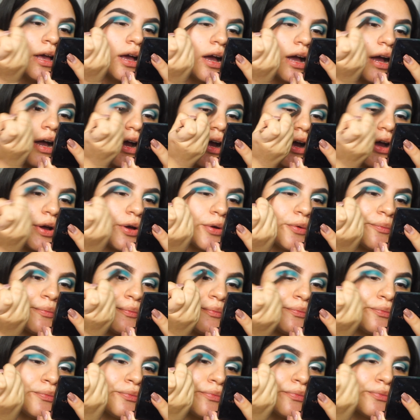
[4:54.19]

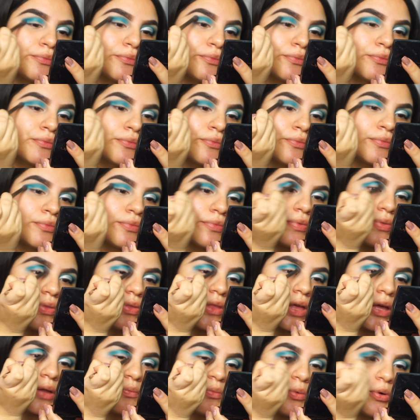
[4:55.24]

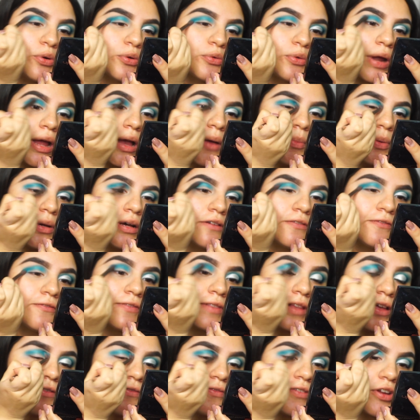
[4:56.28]
then we'll grab a
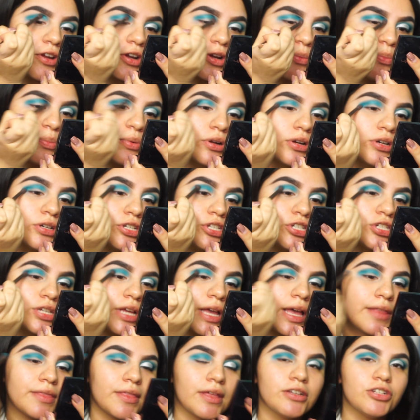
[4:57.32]
fluffier brush
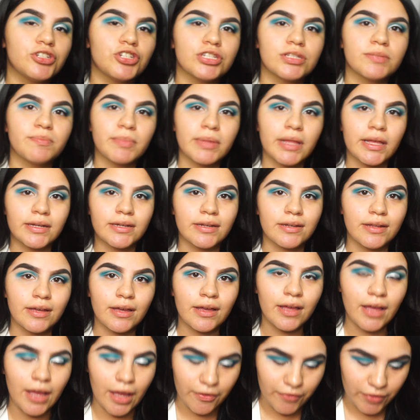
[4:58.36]
and then just blend
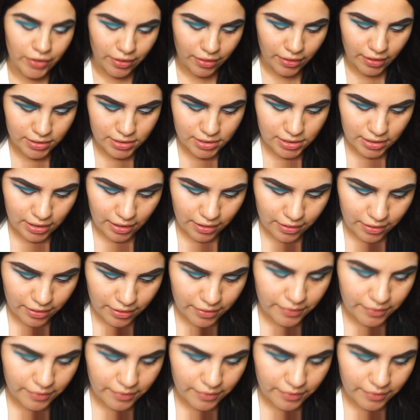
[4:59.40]
everything together.